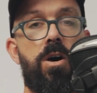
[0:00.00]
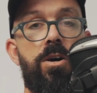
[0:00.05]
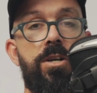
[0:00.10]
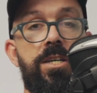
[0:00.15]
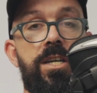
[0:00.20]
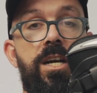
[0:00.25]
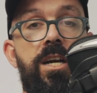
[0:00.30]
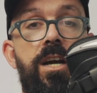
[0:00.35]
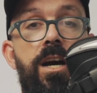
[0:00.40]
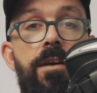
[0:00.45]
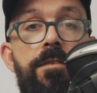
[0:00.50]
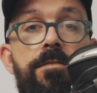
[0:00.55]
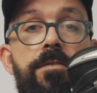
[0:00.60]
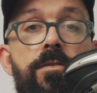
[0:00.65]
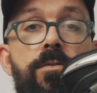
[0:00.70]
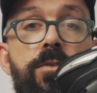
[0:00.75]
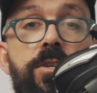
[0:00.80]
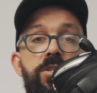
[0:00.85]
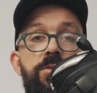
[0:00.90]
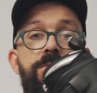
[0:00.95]
on the
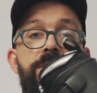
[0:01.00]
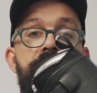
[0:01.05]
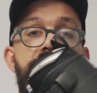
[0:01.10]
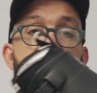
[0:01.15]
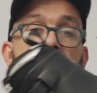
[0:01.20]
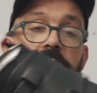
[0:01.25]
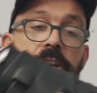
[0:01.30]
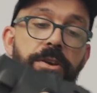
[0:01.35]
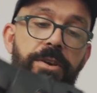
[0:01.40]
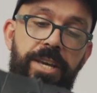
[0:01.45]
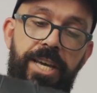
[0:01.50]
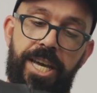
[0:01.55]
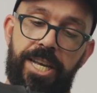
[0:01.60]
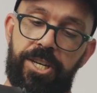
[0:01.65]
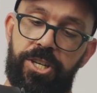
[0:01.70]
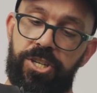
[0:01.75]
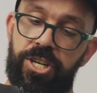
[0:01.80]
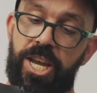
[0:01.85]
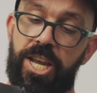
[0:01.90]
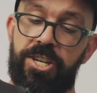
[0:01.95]
cuff, which means that you
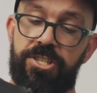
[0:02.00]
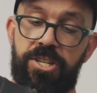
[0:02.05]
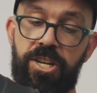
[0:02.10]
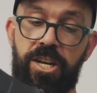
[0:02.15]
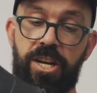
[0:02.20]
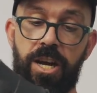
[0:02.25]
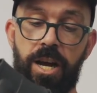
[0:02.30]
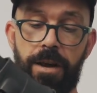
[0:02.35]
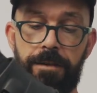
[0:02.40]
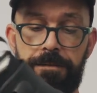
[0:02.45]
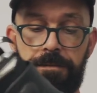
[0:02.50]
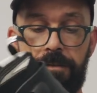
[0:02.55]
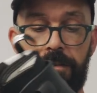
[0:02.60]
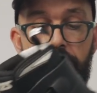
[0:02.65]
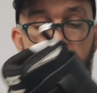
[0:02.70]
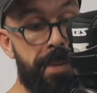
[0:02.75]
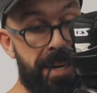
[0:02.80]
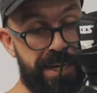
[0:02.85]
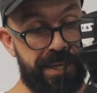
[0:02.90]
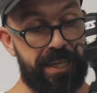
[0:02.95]
can change the cuff,
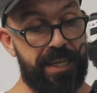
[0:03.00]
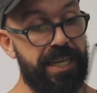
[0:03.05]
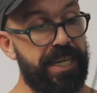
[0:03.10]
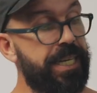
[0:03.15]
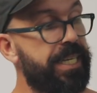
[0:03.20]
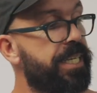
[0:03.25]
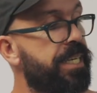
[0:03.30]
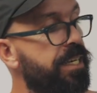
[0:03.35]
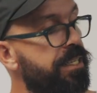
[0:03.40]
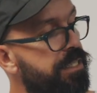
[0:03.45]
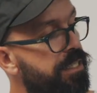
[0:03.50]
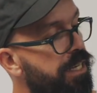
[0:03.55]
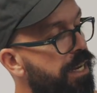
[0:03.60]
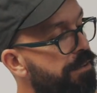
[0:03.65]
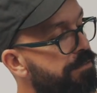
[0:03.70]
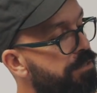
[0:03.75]
but it doesn't